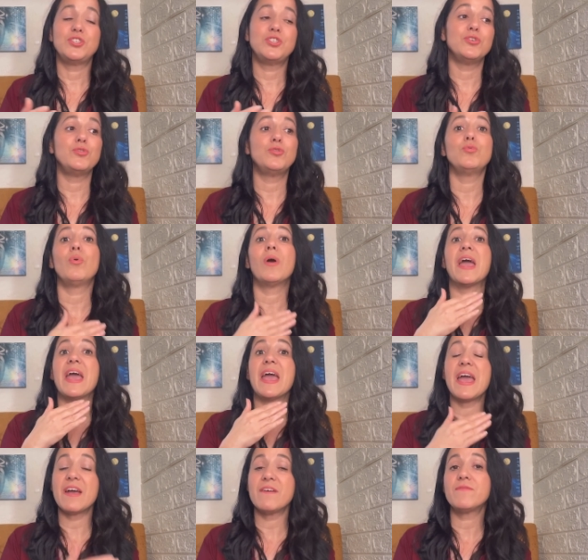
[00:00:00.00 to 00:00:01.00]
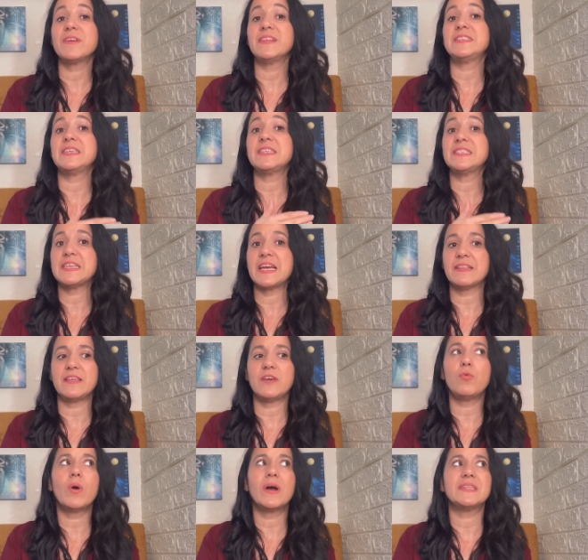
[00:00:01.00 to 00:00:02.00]
to do everything
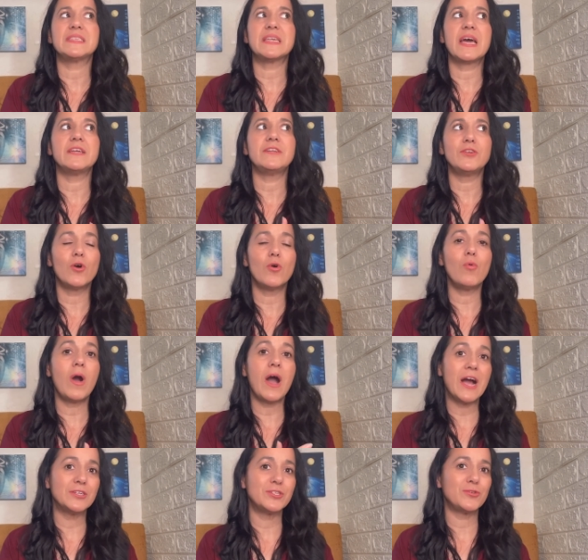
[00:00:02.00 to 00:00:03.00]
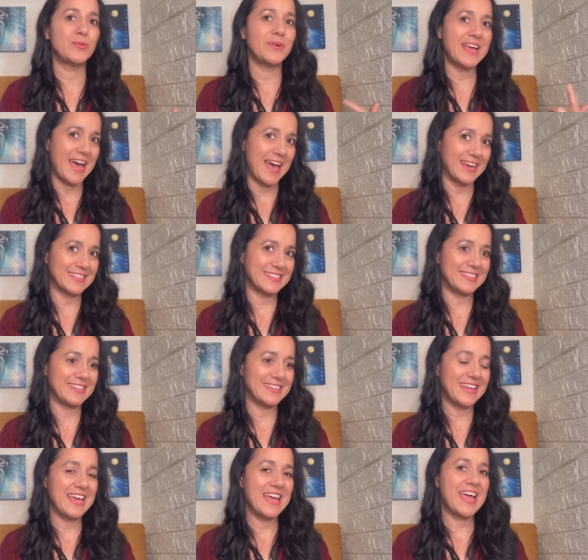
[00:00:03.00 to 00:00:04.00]
daily once I know how to
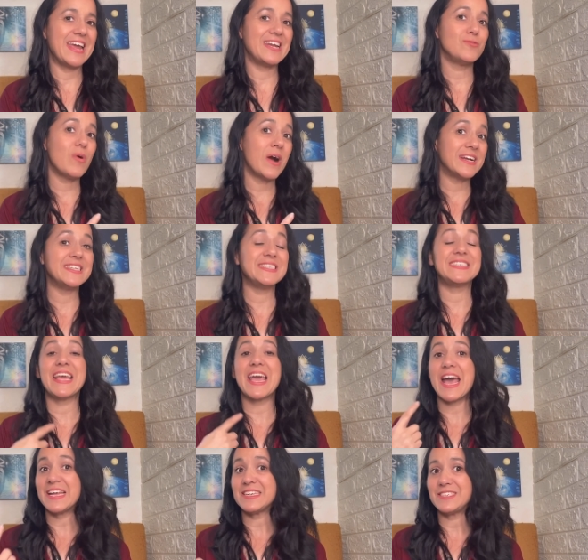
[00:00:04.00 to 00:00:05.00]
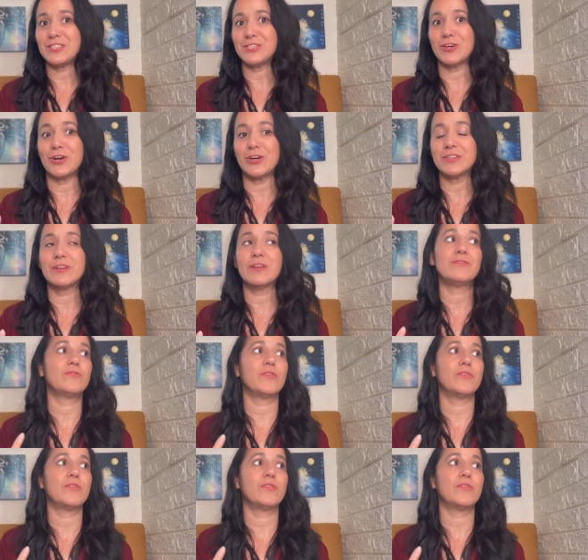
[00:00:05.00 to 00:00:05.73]
react and what is the antidote,